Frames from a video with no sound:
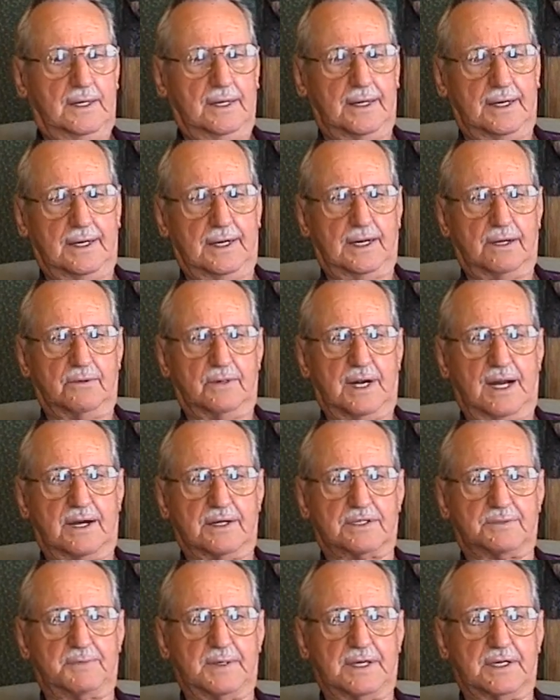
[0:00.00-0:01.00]
And anyway, I
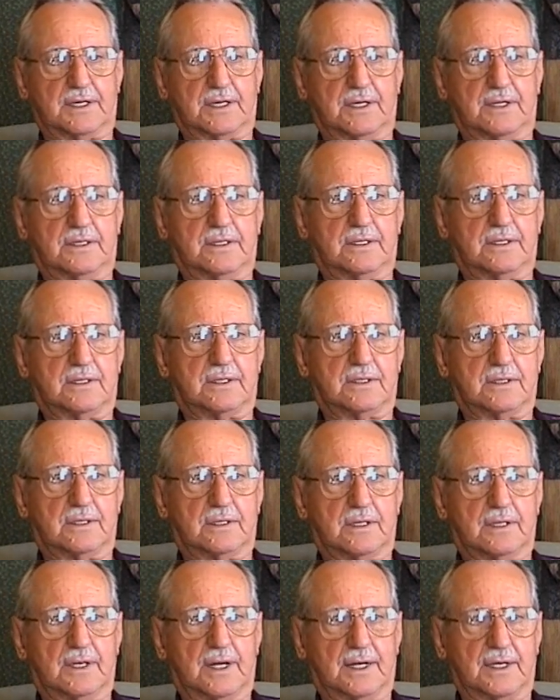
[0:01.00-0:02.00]
spent, the,
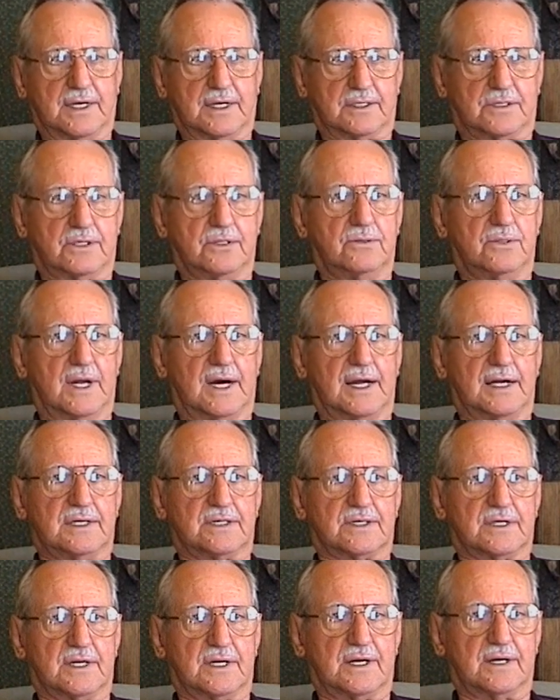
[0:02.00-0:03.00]
I think, two
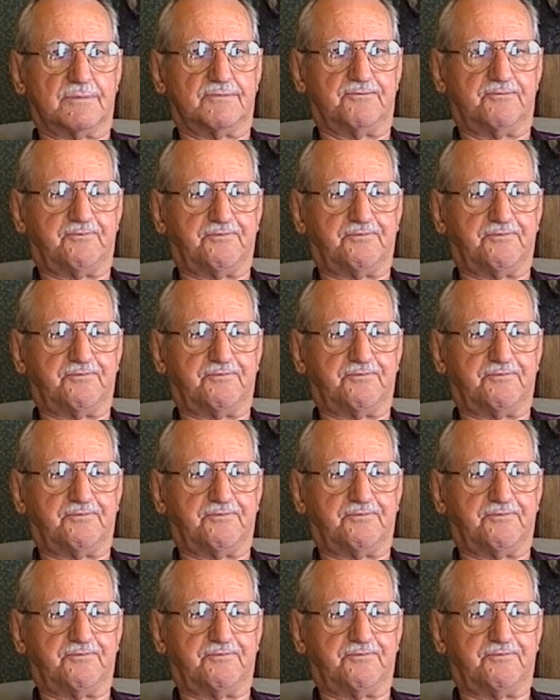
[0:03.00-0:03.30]
nights there,